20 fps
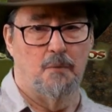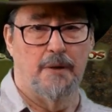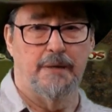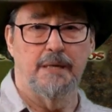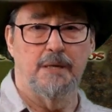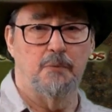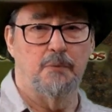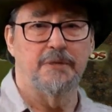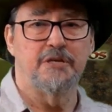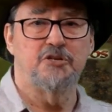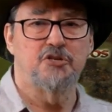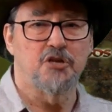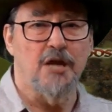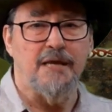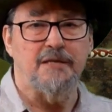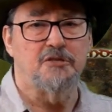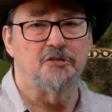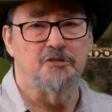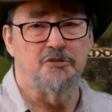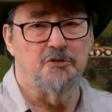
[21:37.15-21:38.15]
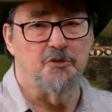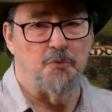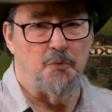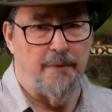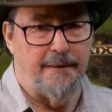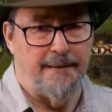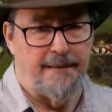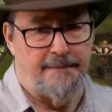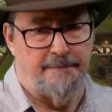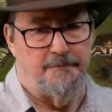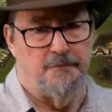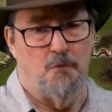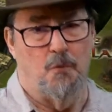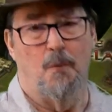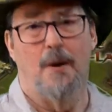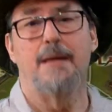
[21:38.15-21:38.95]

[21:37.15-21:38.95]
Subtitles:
when he rejected the ring